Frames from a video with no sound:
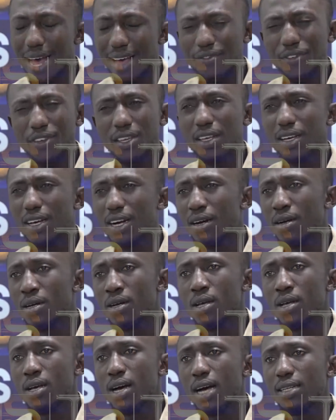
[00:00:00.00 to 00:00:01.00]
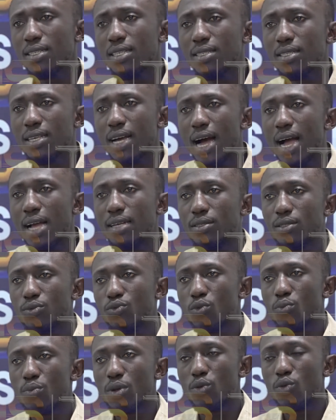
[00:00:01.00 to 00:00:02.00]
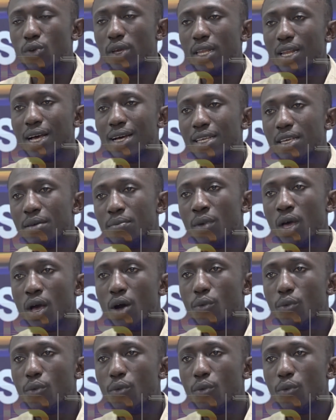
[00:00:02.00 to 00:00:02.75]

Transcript: I think these guys will be looking at him